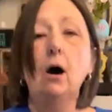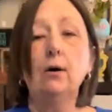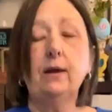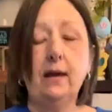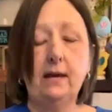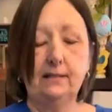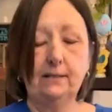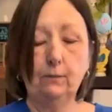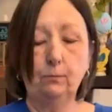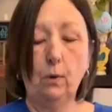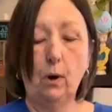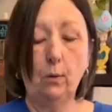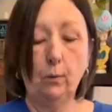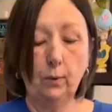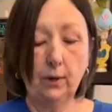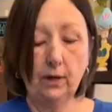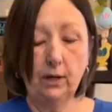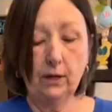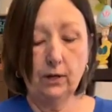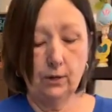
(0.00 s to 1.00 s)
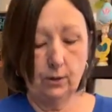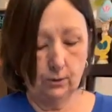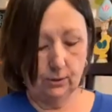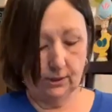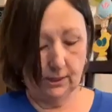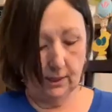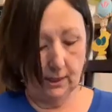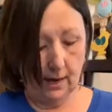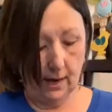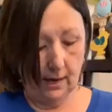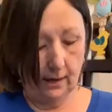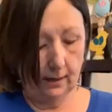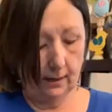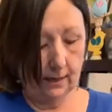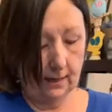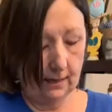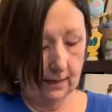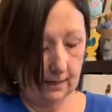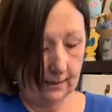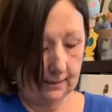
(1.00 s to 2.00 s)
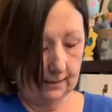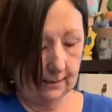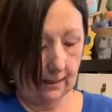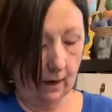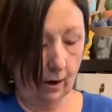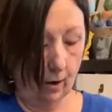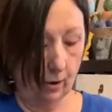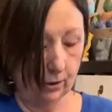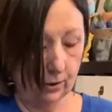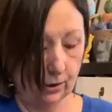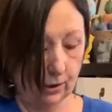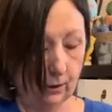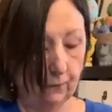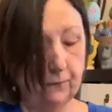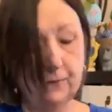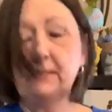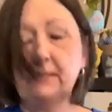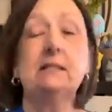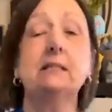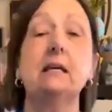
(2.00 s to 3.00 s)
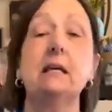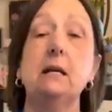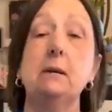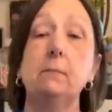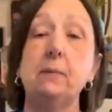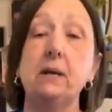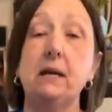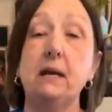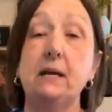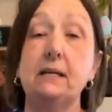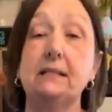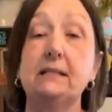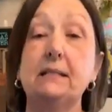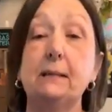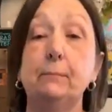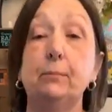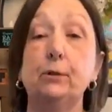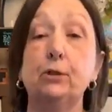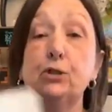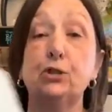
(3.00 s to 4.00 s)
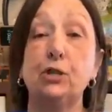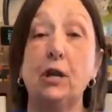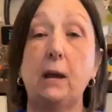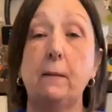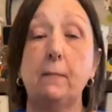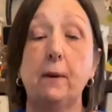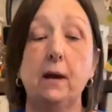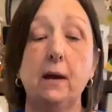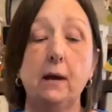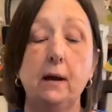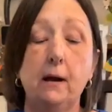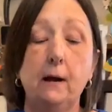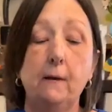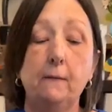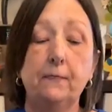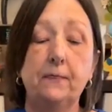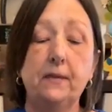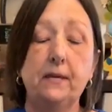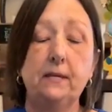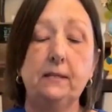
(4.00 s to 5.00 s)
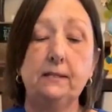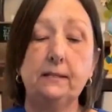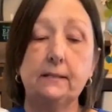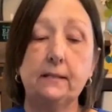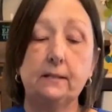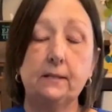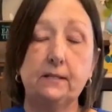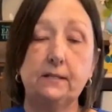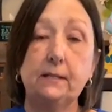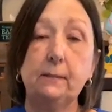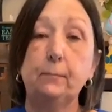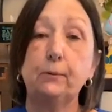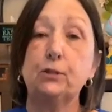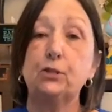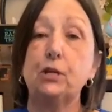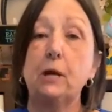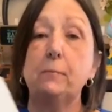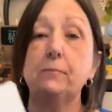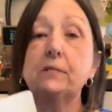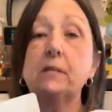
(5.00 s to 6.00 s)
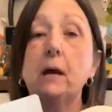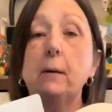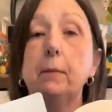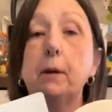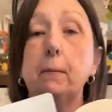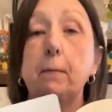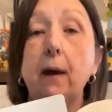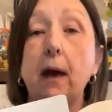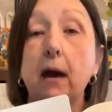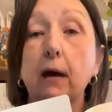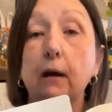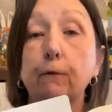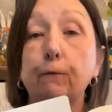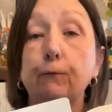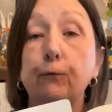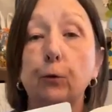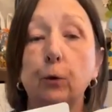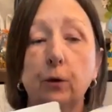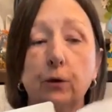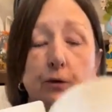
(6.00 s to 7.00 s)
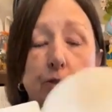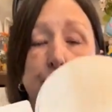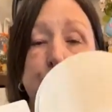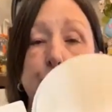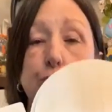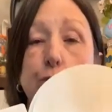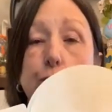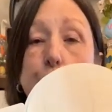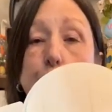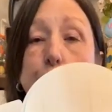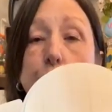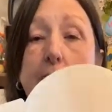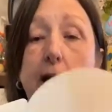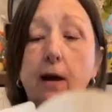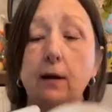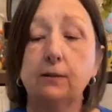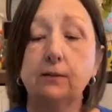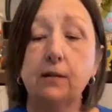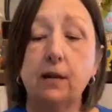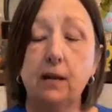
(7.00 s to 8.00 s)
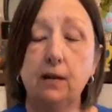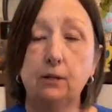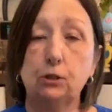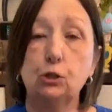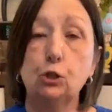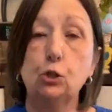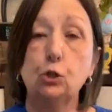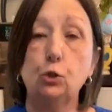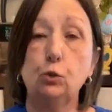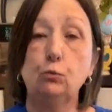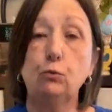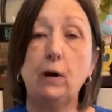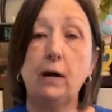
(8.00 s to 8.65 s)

Okay, so what we're going to use tonight is our surface is going to be a simple shape. The simple shapes come in a pack of 4. There's 2 rounds and 2